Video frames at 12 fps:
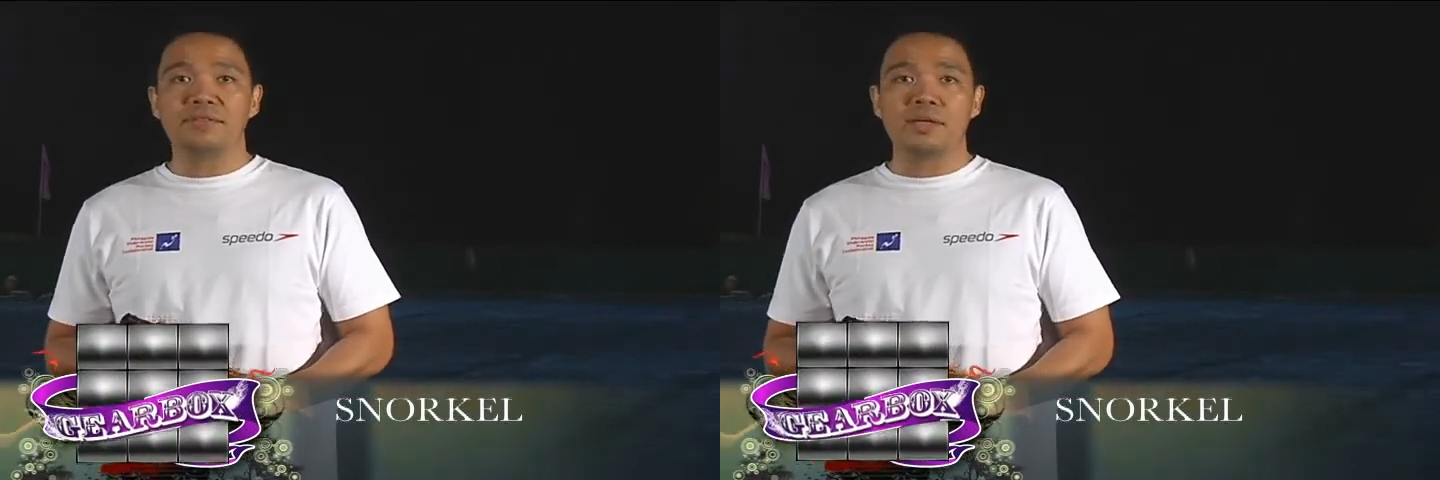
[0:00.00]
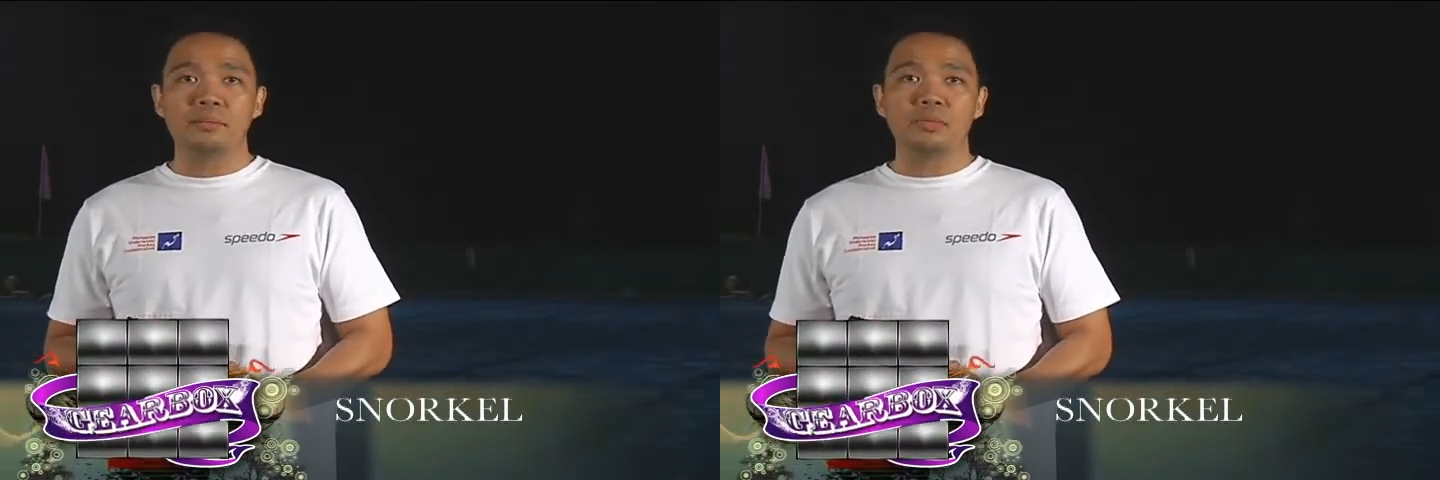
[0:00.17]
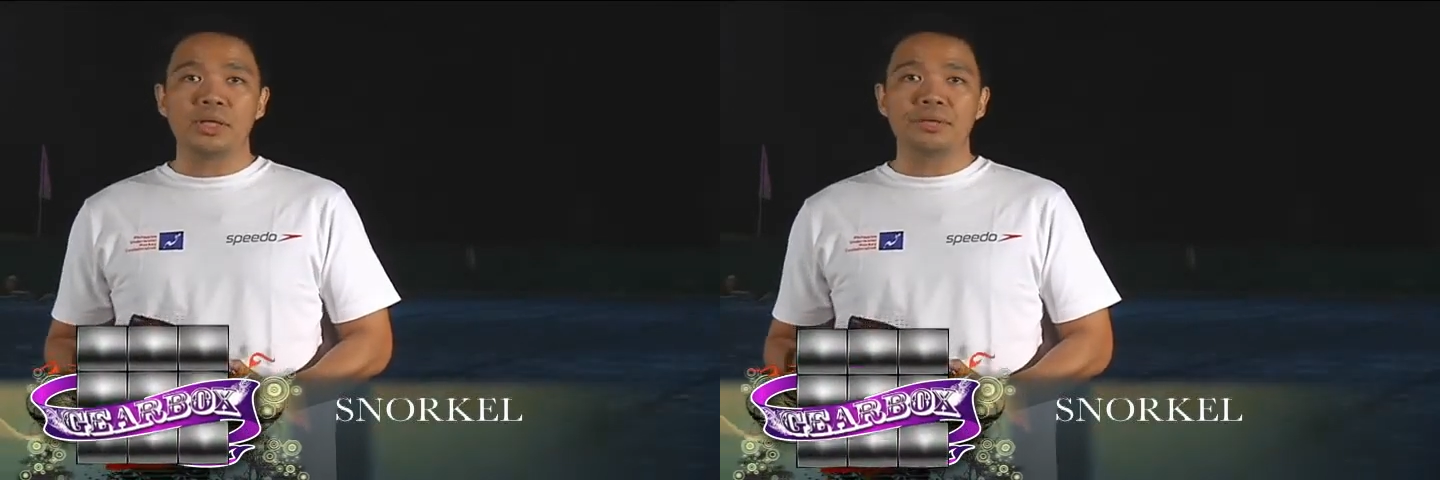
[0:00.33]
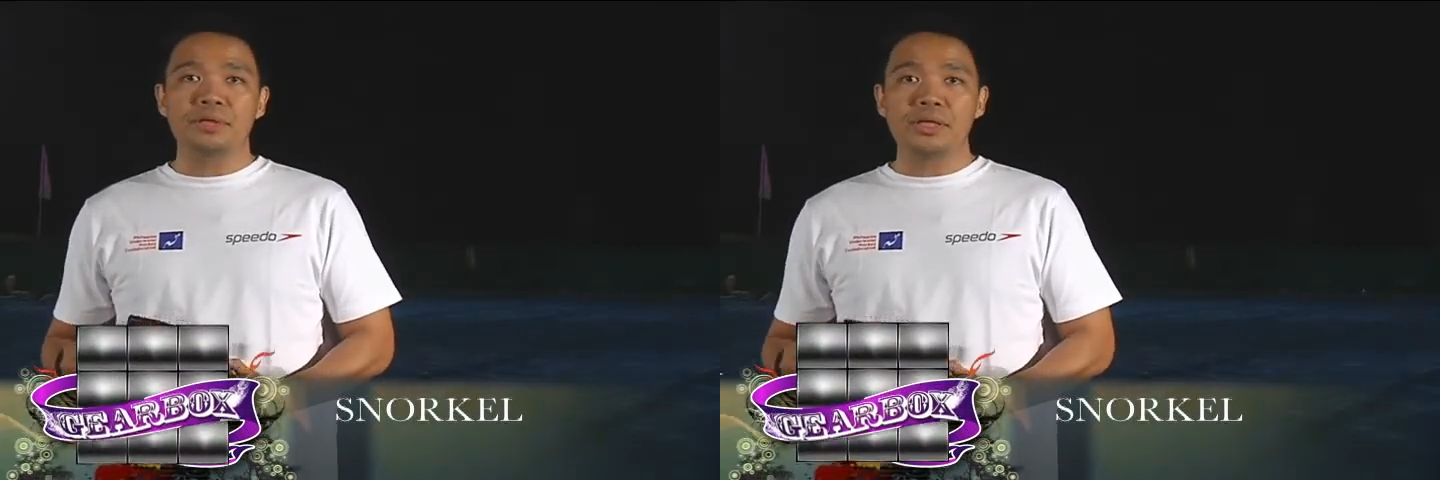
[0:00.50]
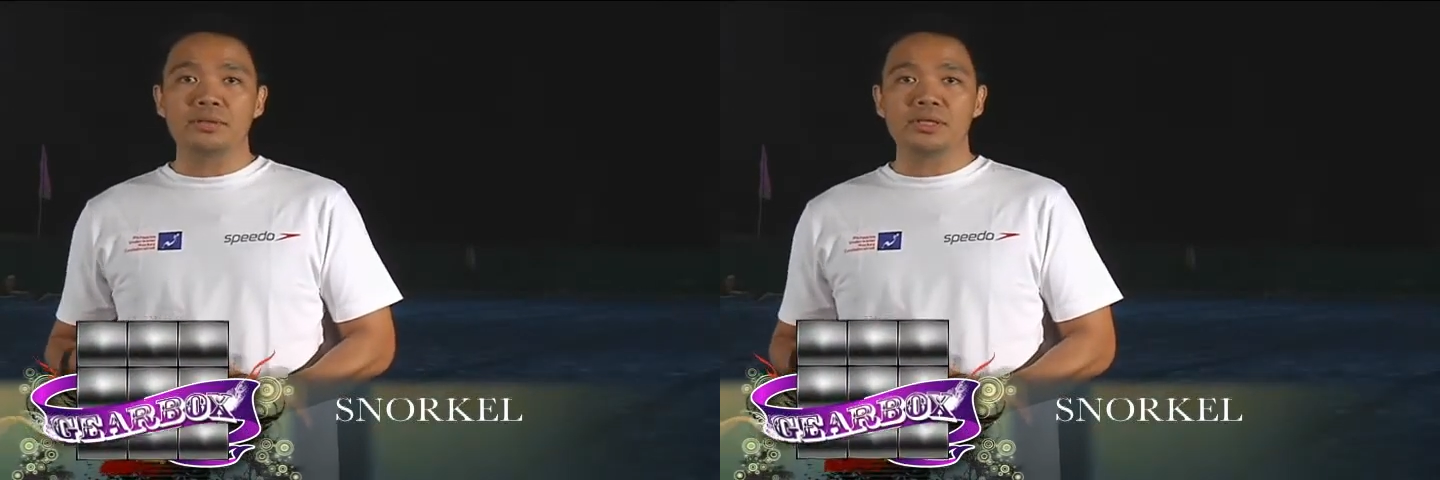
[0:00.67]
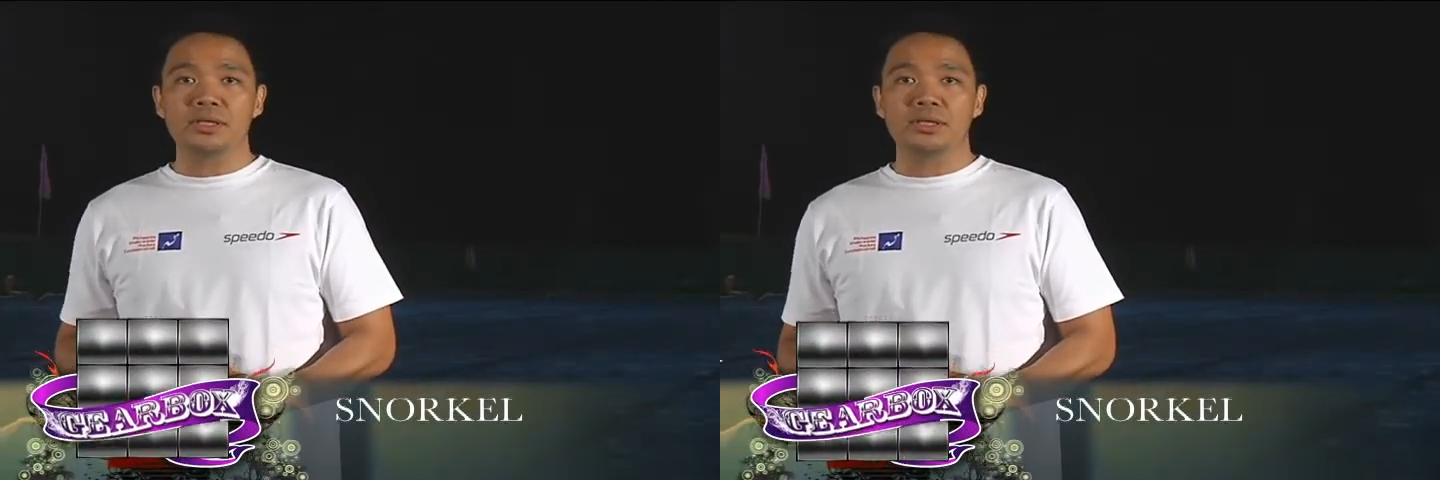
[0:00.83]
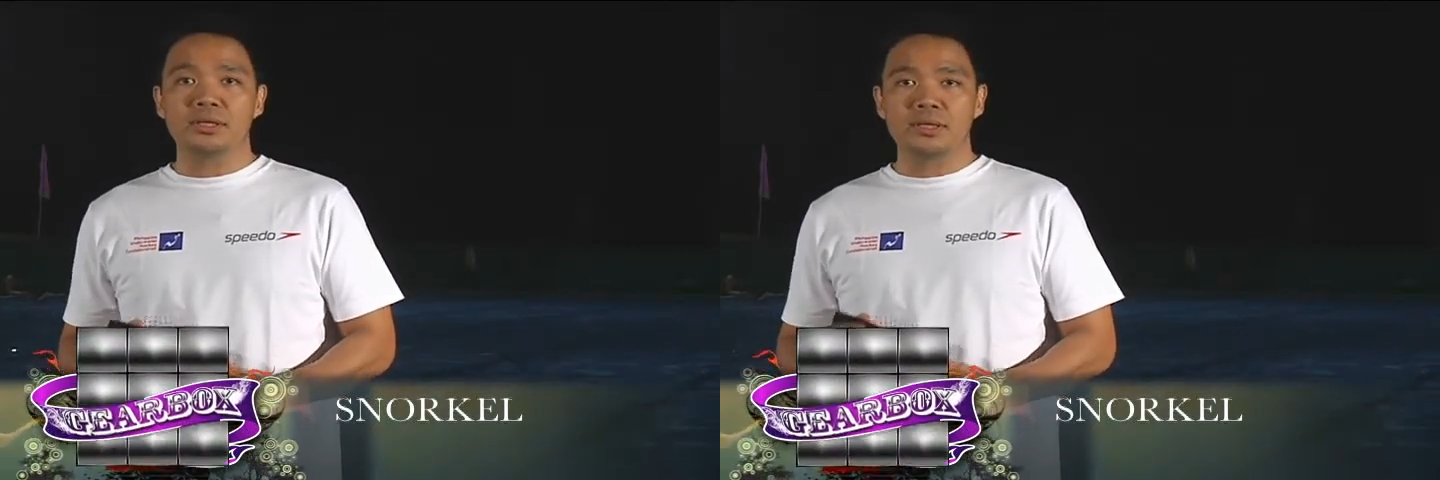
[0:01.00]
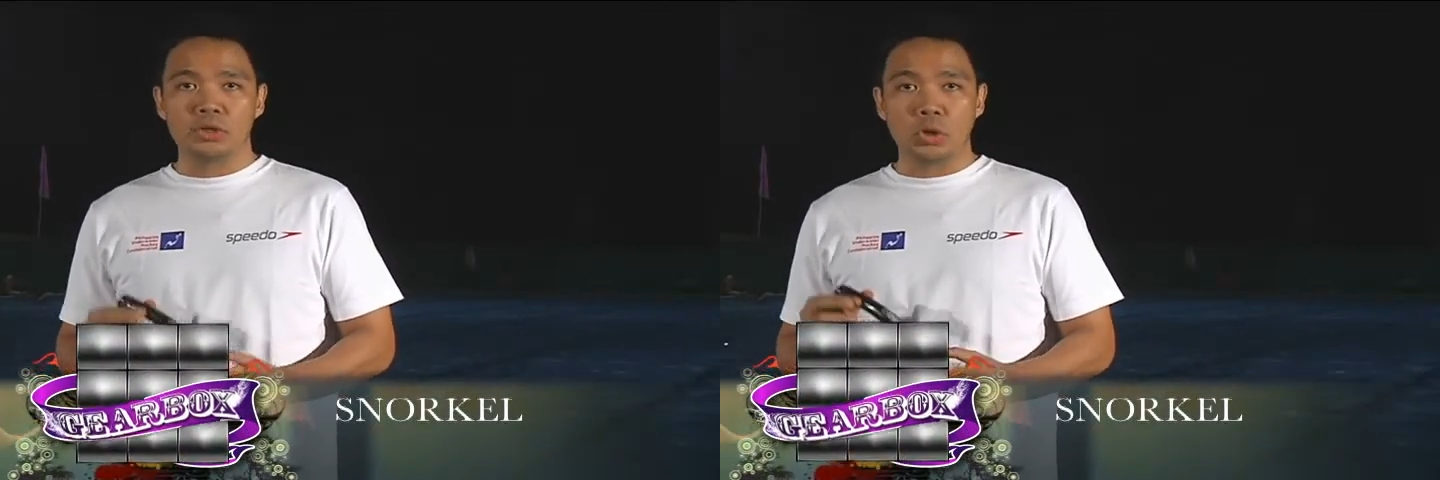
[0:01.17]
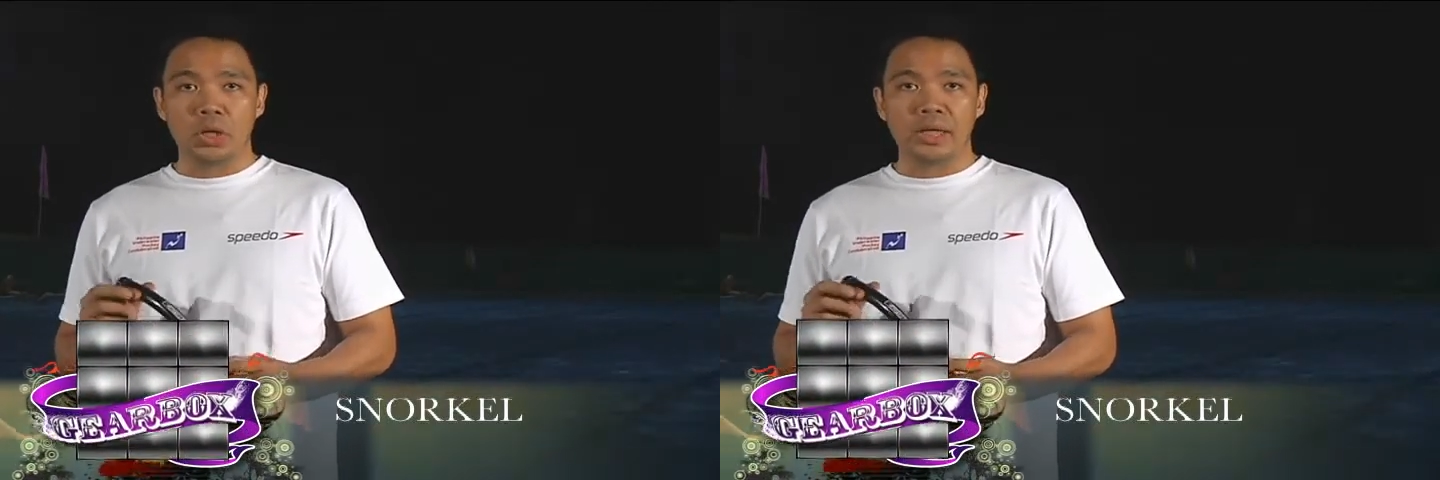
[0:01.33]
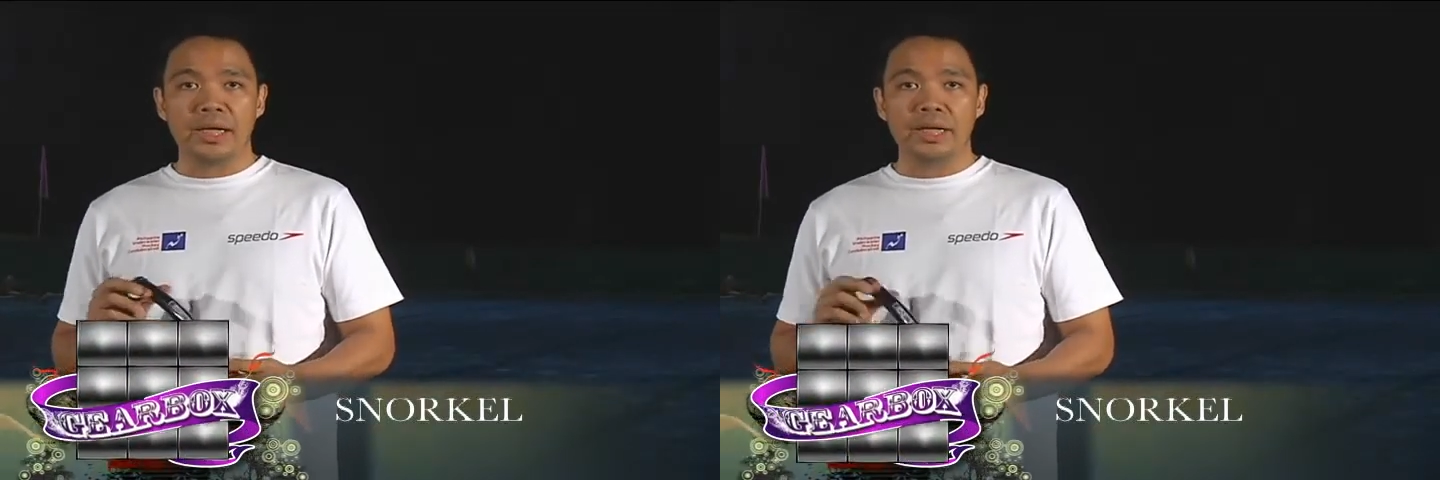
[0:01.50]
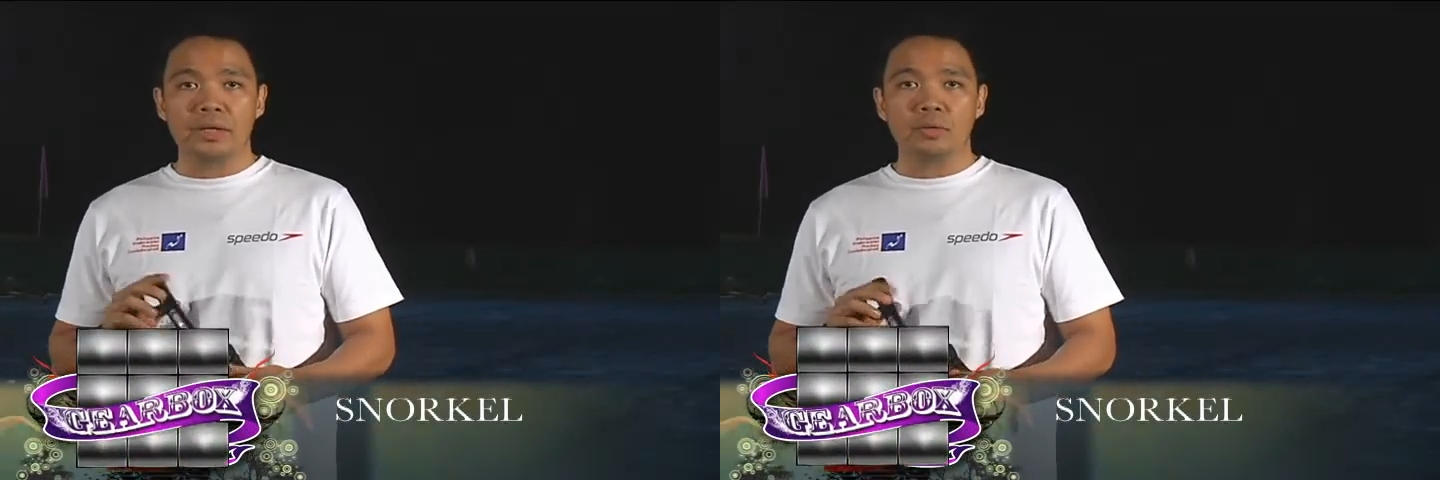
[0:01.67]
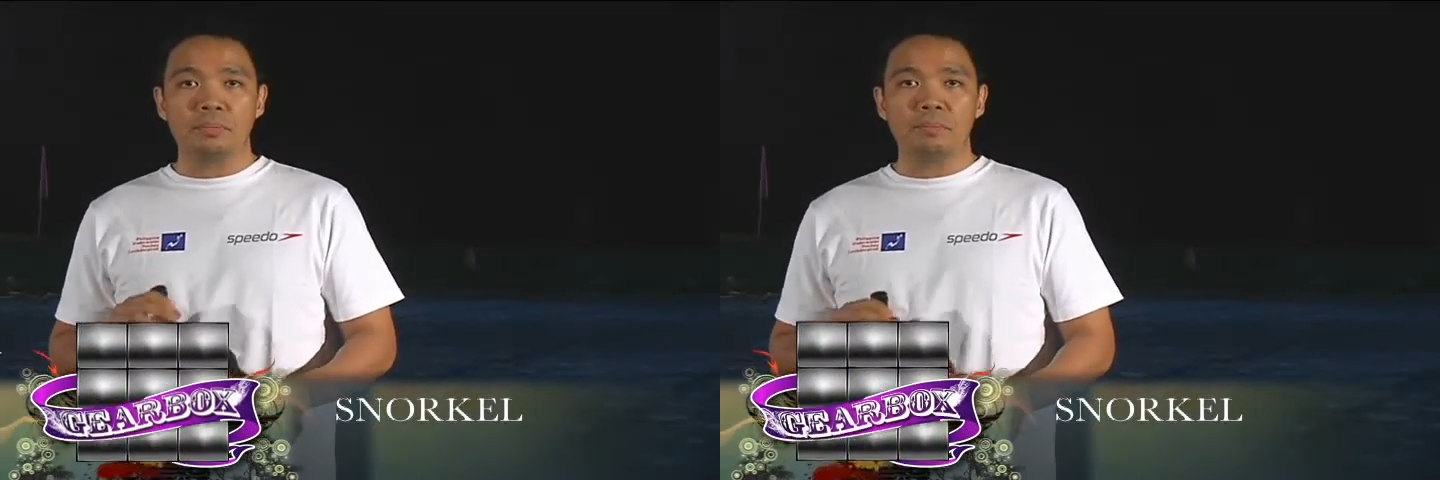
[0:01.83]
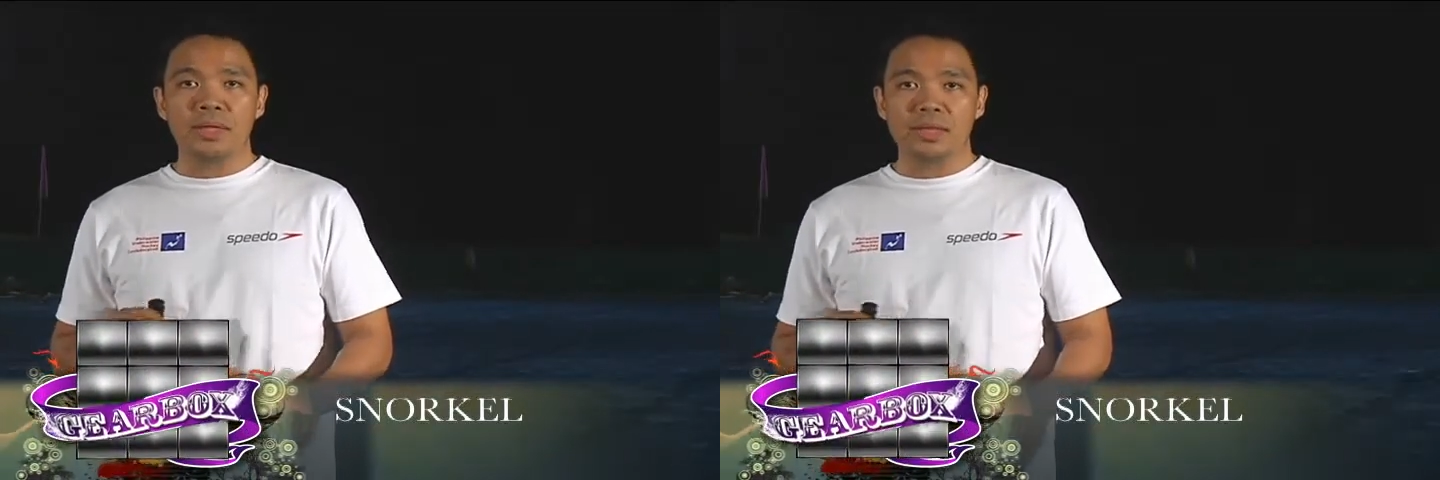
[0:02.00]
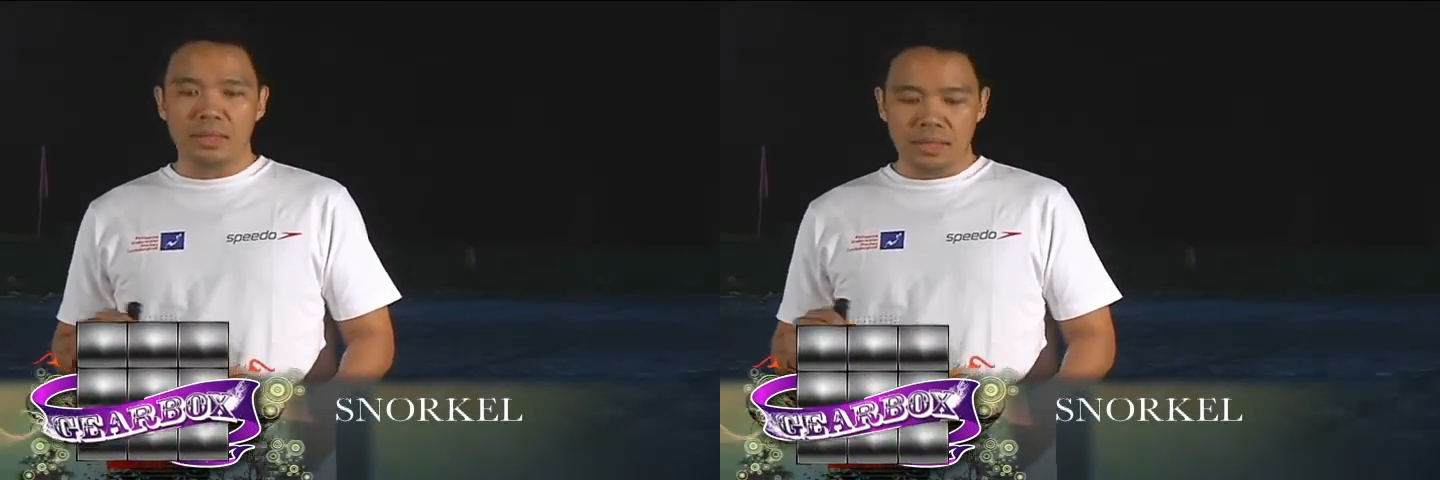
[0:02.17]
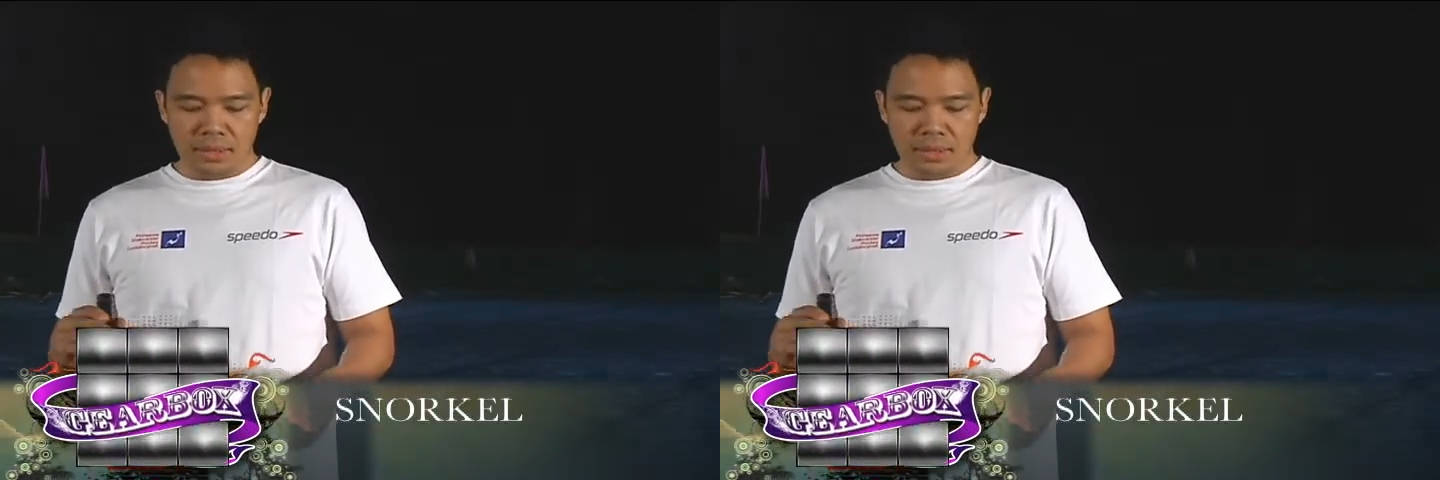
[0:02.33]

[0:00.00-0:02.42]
thumb when we use snorkeling equipment.